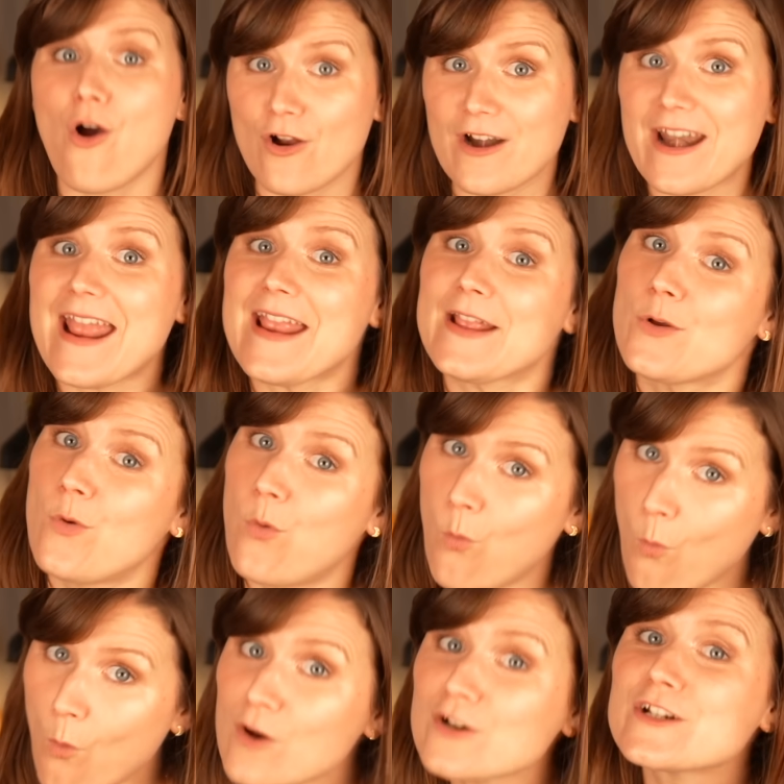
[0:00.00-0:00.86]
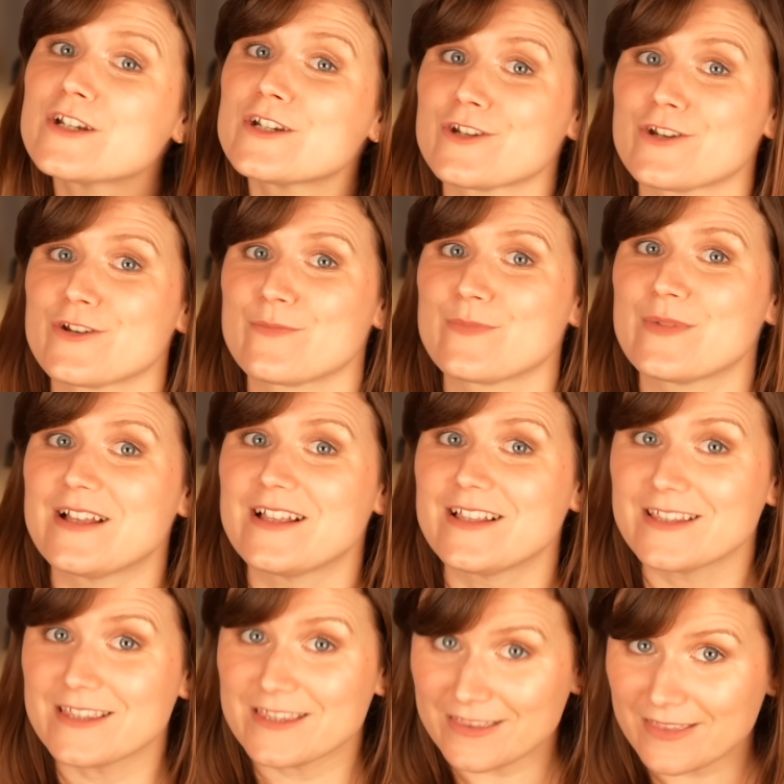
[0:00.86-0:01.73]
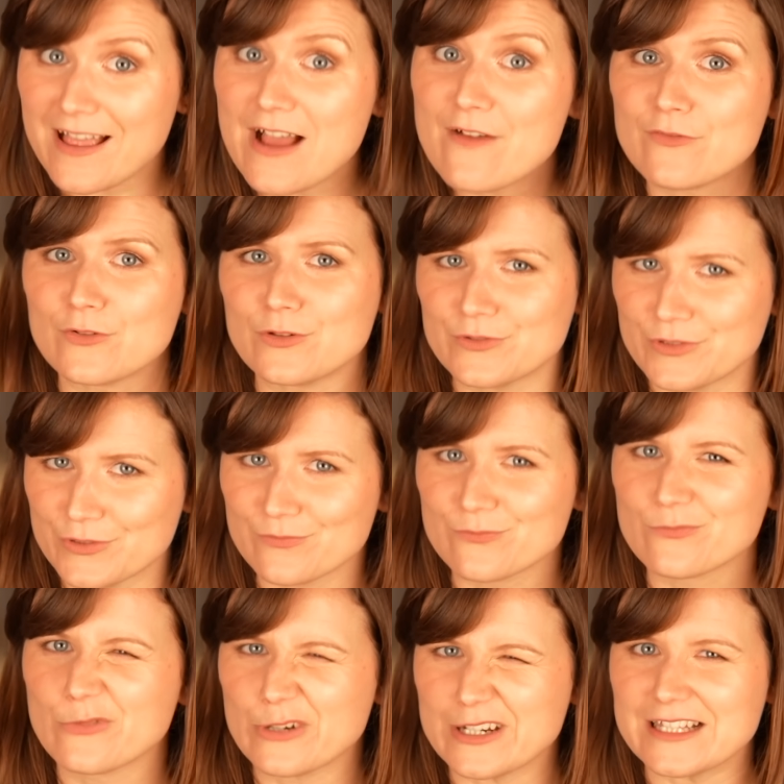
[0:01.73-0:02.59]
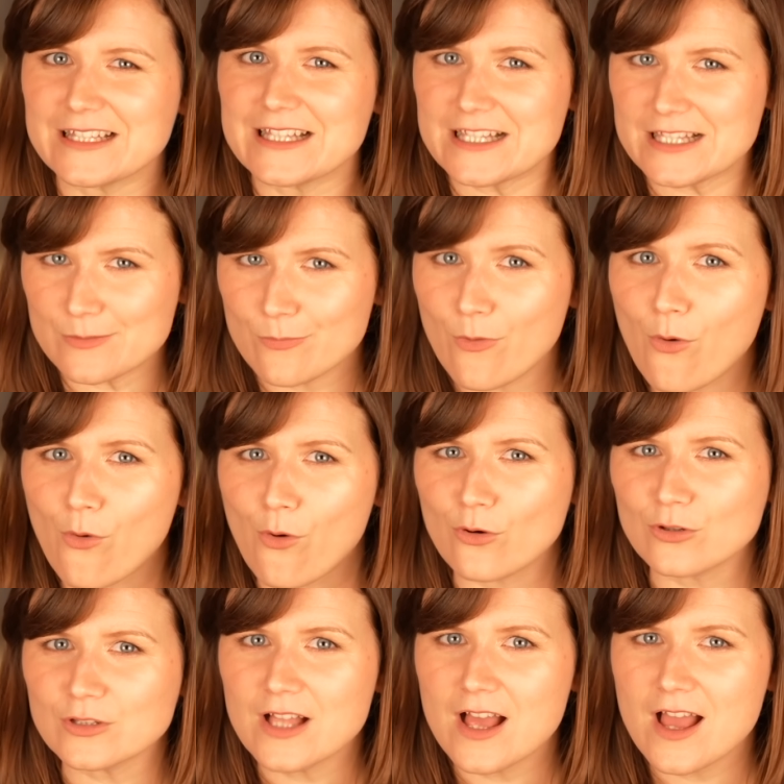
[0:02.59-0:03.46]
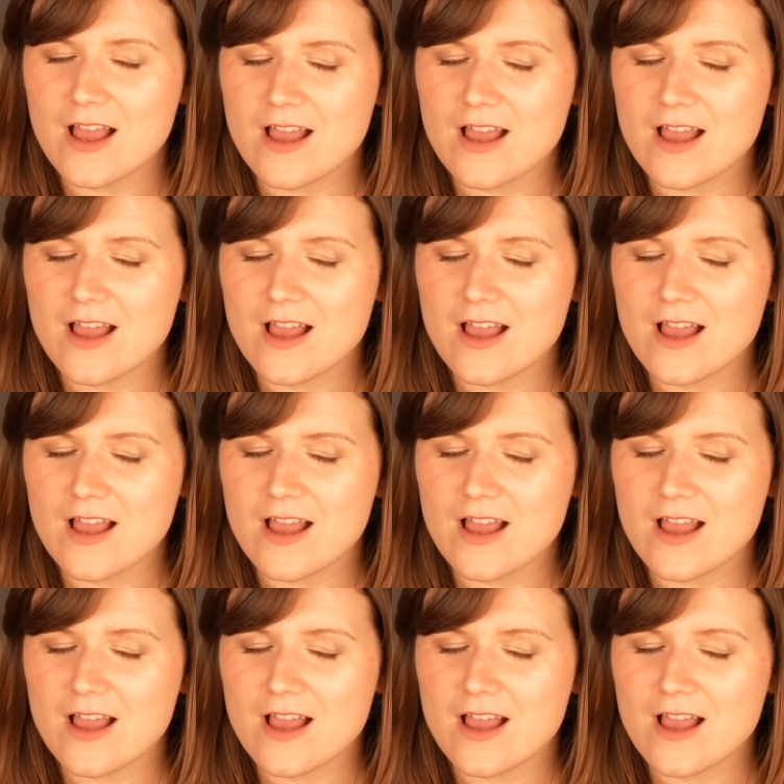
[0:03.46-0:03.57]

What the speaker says: on a quantum level, they're really small.